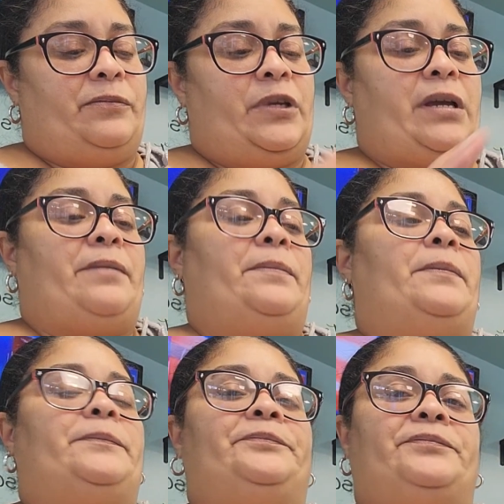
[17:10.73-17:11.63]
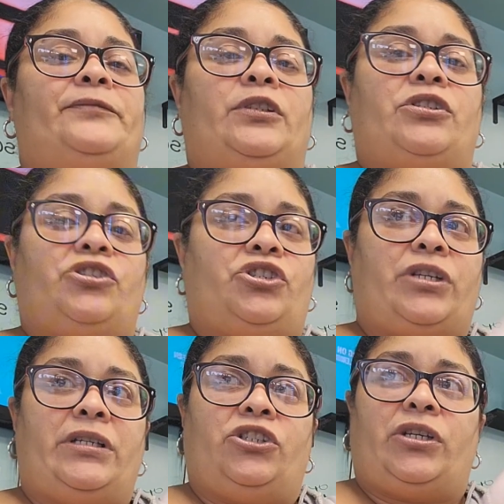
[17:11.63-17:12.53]
Yeah. And just
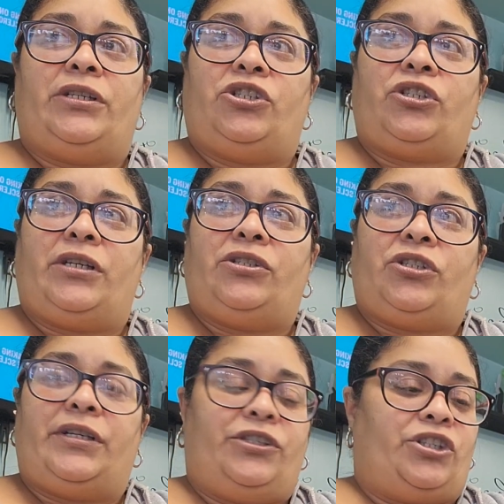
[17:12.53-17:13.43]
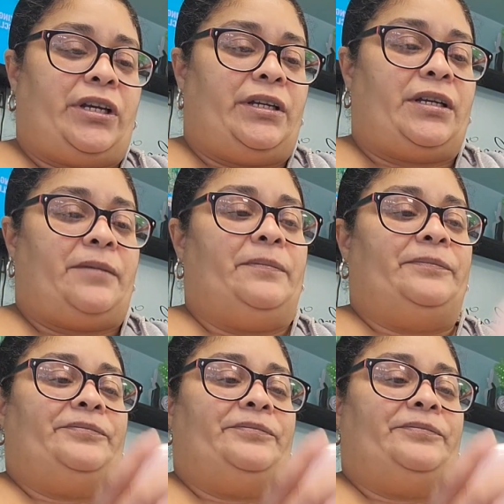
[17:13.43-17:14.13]
shake, shake, shake, shake, shake.